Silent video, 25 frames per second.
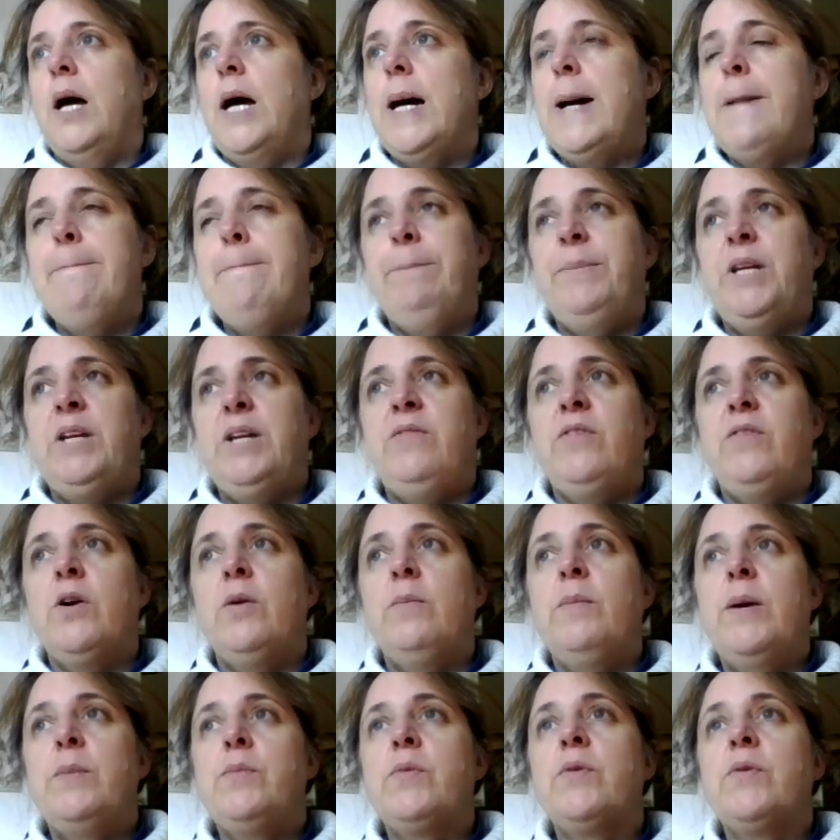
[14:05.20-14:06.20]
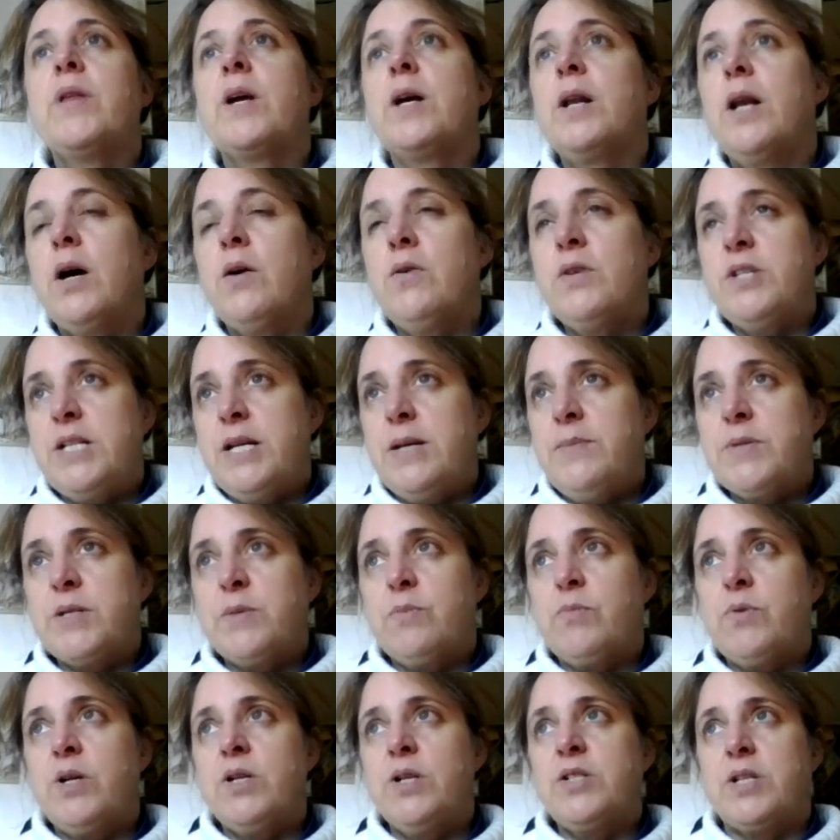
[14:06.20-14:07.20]
If you're a member of the Clara
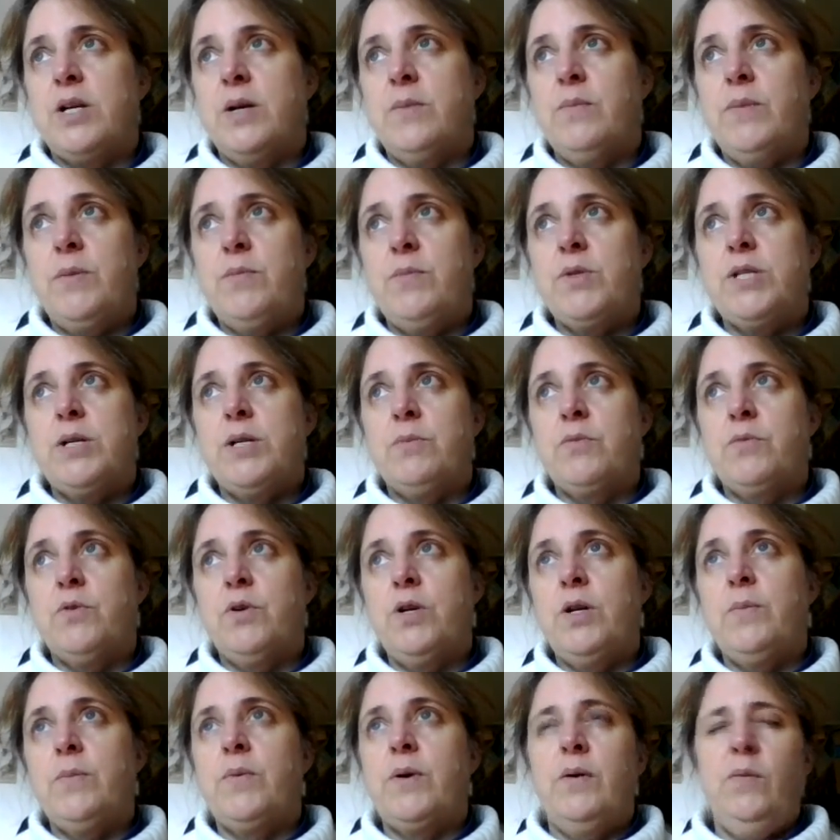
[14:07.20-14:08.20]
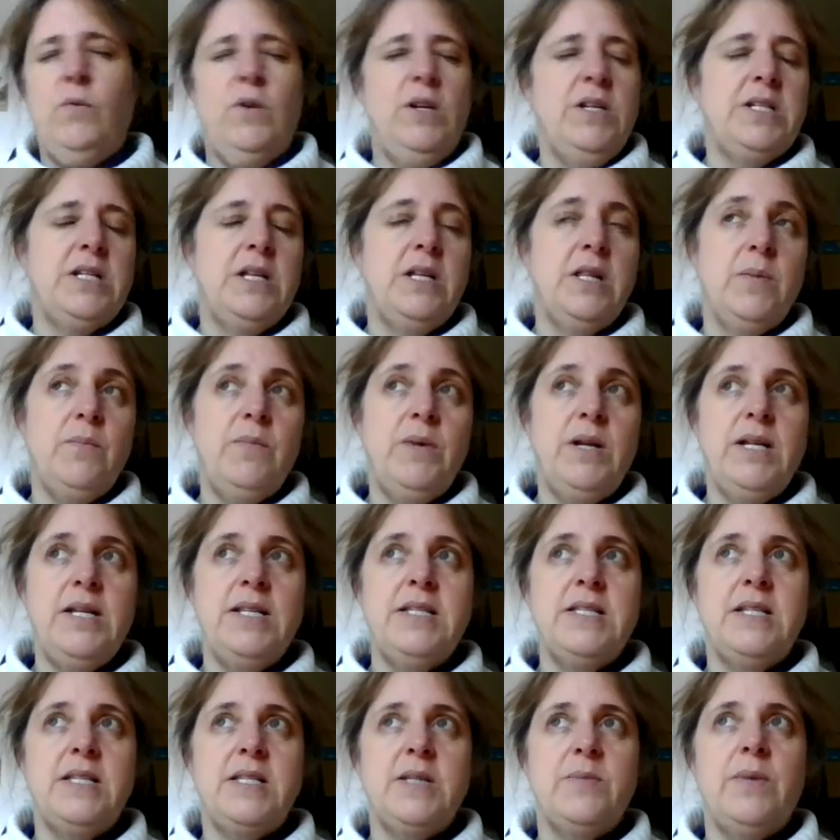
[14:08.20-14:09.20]
James Approach, our membership group, which at the
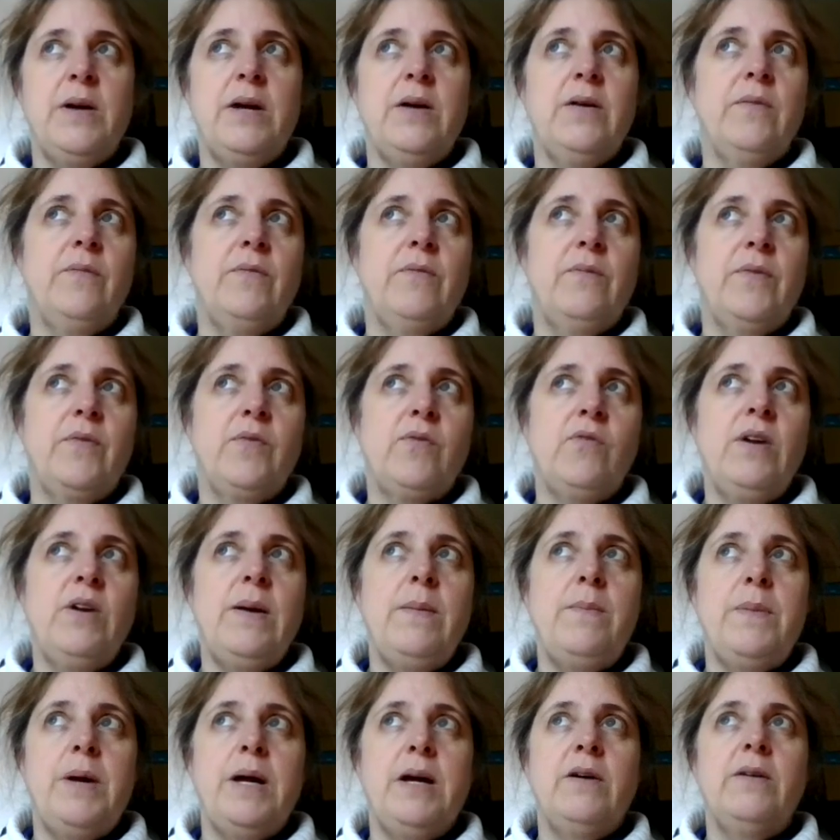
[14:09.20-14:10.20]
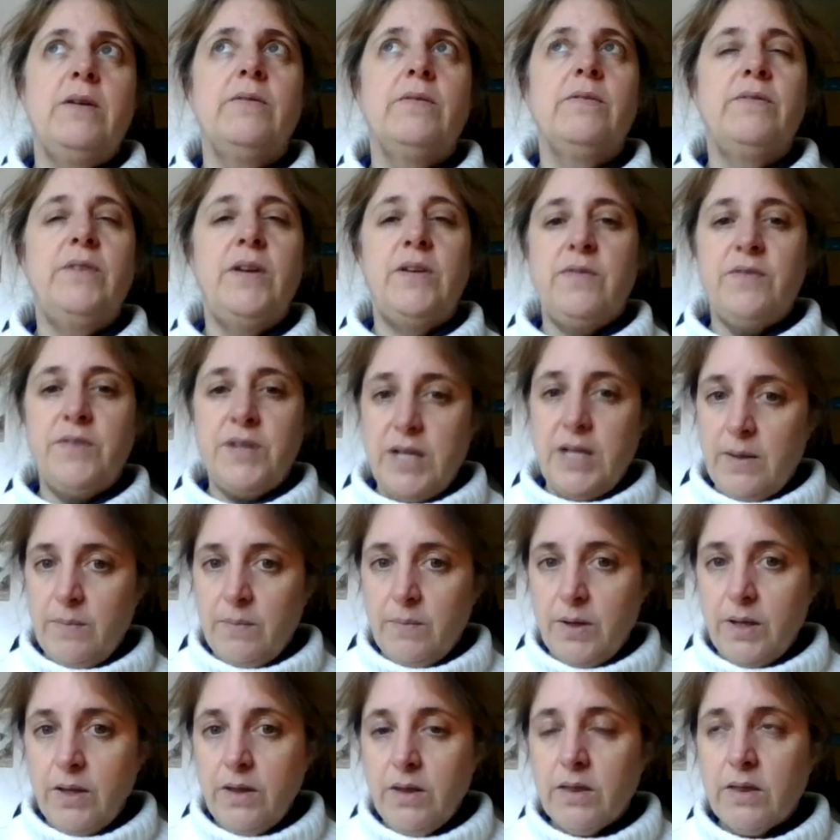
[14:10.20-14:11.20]
minute is about £3.50 a
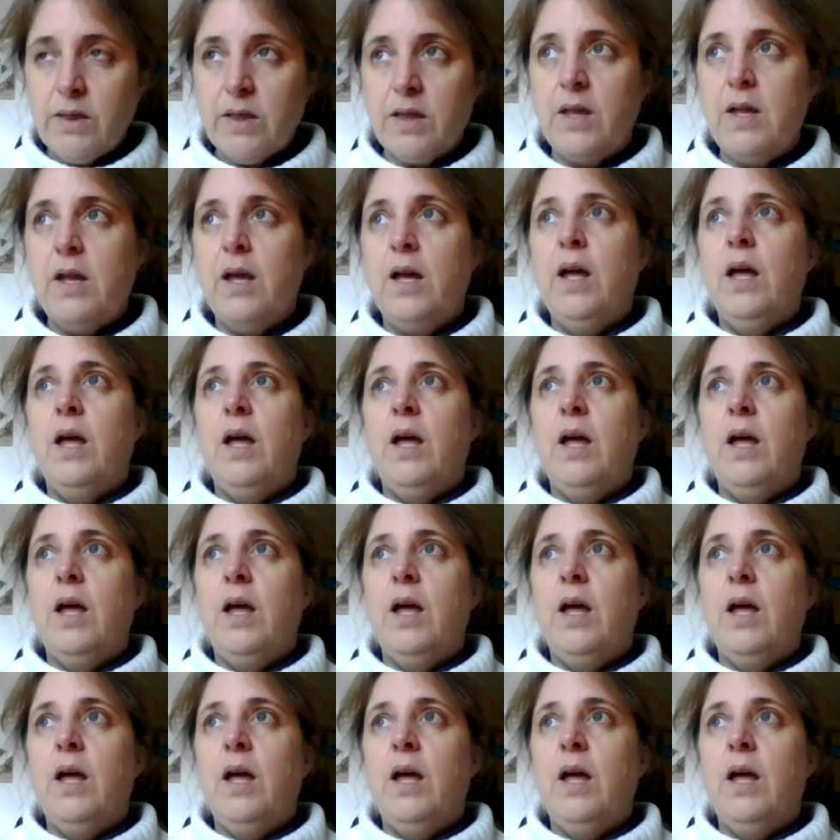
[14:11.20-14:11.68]
month,